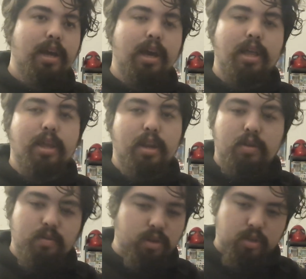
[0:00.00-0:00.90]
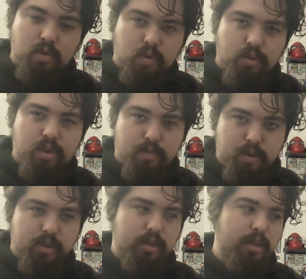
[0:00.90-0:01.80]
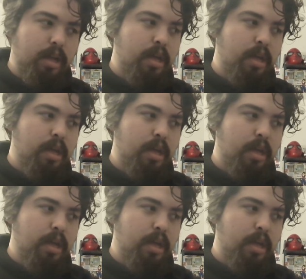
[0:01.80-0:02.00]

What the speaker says: and then it would just hold your music.